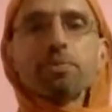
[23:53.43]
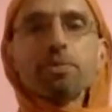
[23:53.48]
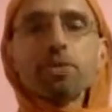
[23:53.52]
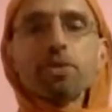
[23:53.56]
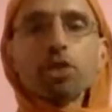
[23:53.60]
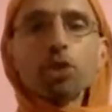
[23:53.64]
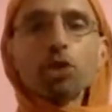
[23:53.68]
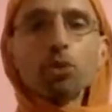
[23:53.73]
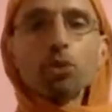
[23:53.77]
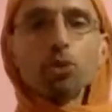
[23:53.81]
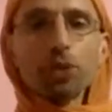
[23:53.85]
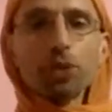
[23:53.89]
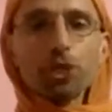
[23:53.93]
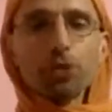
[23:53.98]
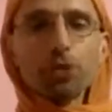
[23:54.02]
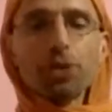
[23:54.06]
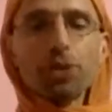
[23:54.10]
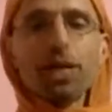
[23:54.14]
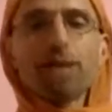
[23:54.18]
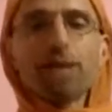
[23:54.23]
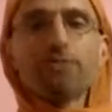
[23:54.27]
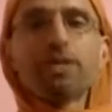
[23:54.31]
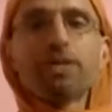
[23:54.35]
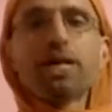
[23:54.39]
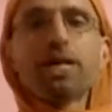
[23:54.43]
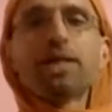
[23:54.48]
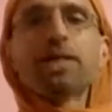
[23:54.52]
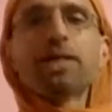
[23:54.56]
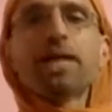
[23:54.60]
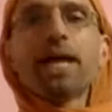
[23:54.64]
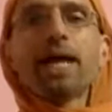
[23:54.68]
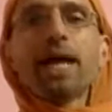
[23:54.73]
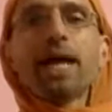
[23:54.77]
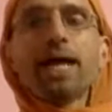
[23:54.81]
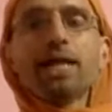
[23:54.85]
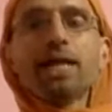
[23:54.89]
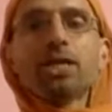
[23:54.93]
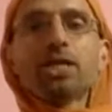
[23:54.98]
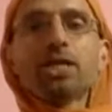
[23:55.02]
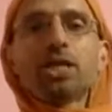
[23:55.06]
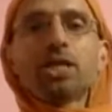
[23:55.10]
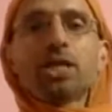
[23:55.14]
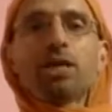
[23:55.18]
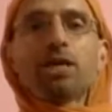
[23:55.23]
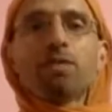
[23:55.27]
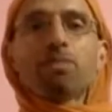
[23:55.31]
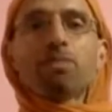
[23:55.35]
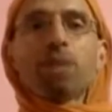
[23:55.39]
which we have done, and
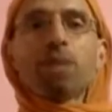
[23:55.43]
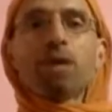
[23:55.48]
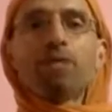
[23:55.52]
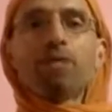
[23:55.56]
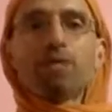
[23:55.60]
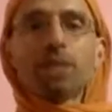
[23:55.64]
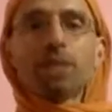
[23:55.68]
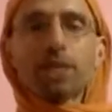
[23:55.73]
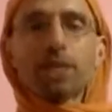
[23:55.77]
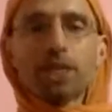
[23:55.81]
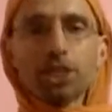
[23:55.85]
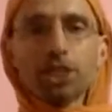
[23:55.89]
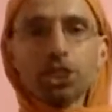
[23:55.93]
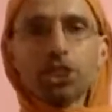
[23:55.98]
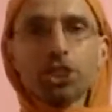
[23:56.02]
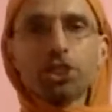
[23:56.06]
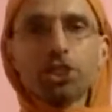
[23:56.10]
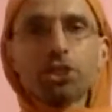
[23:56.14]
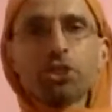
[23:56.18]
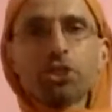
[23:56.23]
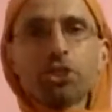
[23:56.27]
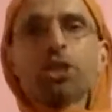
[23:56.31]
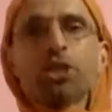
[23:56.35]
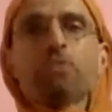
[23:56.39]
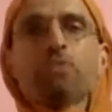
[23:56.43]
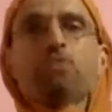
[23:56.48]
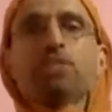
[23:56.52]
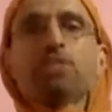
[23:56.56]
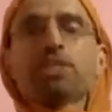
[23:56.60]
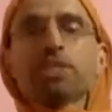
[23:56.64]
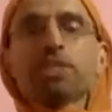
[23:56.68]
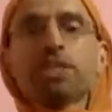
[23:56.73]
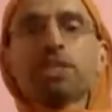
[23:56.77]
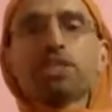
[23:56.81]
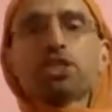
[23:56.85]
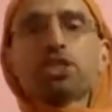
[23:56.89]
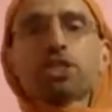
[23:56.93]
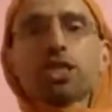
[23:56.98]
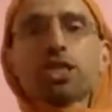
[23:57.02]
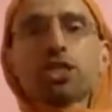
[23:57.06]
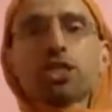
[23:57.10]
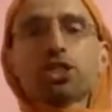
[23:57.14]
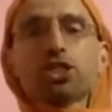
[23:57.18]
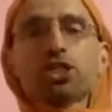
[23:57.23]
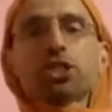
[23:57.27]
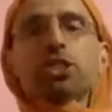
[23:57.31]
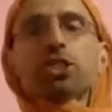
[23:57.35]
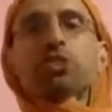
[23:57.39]
I will continue to give these
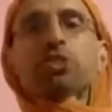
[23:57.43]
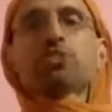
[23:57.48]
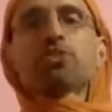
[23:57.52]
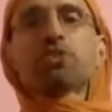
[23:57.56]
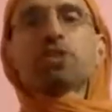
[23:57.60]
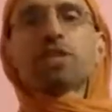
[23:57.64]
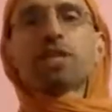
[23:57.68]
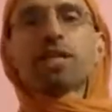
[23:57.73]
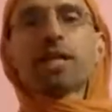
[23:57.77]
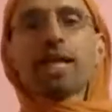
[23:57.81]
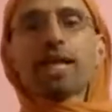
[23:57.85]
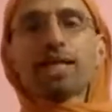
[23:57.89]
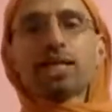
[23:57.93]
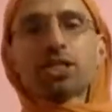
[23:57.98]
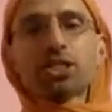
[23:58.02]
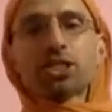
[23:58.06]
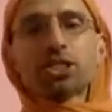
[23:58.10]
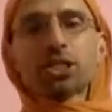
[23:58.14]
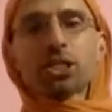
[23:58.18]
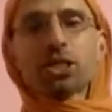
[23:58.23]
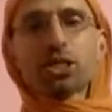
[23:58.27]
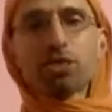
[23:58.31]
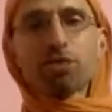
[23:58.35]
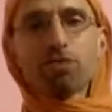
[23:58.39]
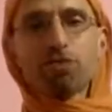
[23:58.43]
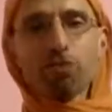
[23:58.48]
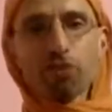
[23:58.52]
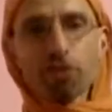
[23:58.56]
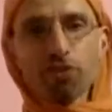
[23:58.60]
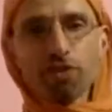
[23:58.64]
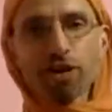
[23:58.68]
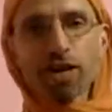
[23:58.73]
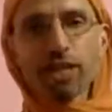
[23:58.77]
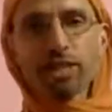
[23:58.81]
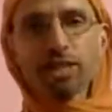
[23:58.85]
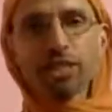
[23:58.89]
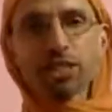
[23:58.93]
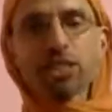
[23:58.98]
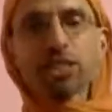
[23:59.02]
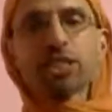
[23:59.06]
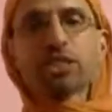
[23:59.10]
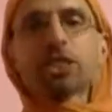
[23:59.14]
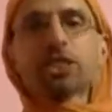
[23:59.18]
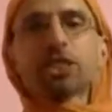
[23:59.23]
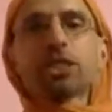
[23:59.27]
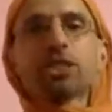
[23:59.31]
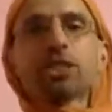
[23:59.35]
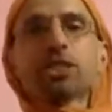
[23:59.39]
instructions for the next 4, 5
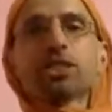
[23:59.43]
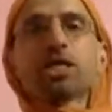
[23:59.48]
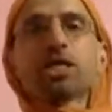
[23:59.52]
sessions.